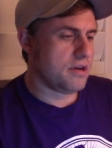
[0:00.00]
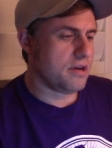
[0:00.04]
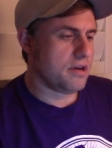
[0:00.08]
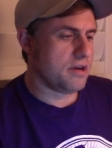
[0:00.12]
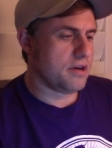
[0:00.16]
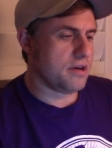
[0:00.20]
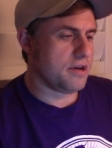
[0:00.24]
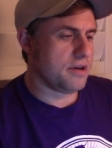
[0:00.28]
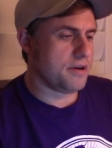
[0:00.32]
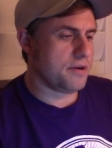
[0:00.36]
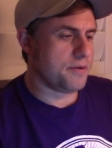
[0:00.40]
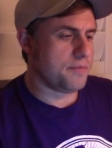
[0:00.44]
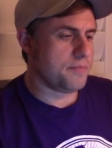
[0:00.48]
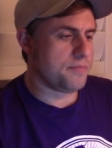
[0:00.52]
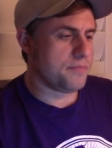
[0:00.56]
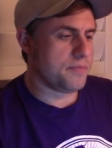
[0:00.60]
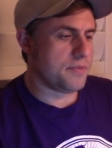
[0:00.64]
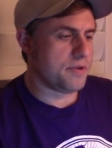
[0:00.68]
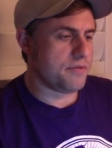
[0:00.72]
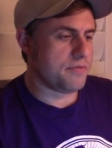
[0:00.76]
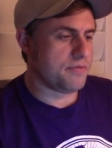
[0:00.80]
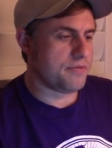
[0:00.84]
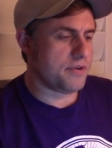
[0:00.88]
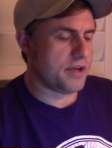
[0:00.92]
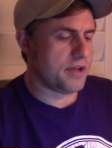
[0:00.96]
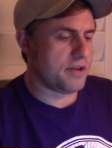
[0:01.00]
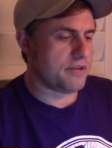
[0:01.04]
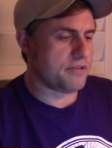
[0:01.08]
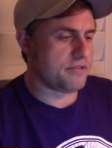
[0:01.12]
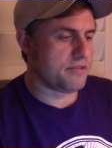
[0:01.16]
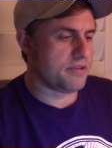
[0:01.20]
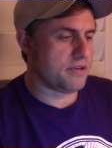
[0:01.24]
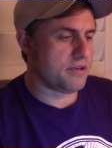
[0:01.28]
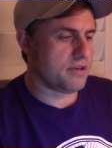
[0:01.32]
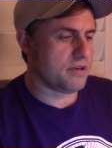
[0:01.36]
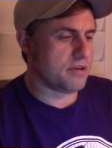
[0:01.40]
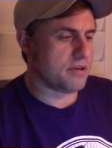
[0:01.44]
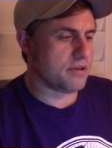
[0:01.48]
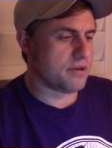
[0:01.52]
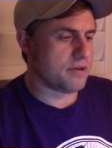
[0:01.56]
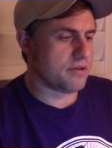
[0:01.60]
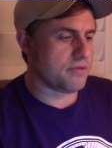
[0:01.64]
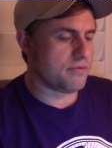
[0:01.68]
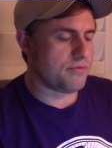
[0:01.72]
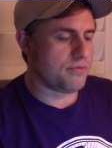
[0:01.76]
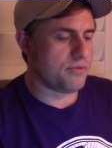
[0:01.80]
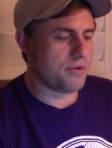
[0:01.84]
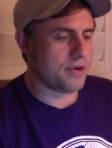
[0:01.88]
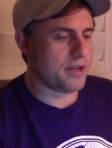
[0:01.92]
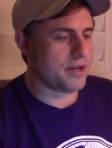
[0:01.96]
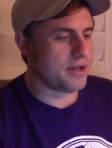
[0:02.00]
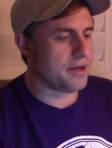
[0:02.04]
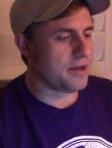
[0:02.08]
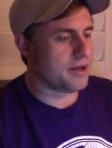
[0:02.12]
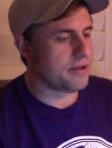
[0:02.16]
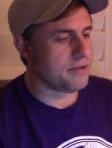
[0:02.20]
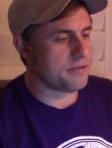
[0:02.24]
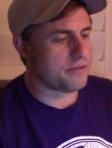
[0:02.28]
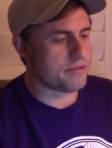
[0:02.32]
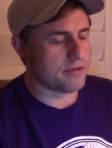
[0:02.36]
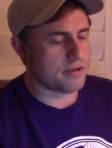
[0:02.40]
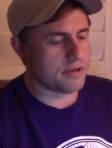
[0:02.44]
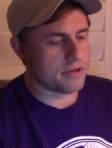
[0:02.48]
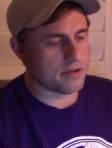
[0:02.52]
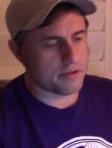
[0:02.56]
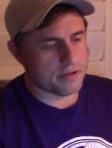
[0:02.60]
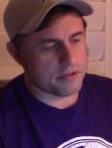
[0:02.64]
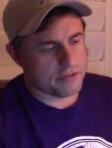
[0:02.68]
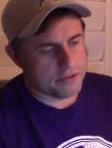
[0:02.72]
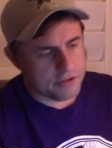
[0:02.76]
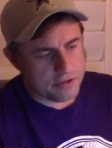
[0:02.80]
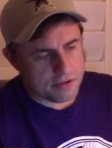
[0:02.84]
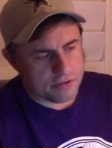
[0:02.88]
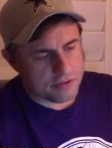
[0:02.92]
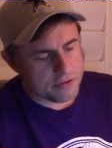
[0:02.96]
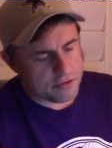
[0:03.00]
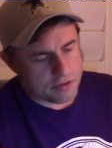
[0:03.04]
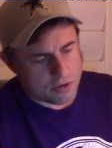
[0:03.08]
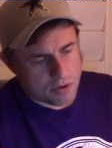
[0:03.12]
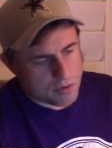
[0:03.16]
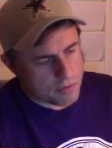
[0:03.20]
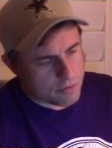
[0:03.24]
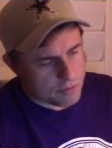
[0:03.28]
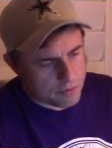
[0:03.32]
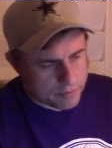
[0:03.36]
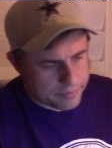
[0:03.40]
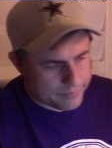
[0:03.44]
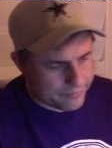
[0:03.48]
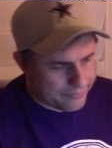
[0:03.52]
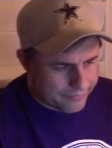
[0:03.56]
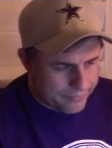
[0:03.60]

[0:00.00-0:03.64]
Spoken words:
In fantasy, 49ers, you know, this season's over.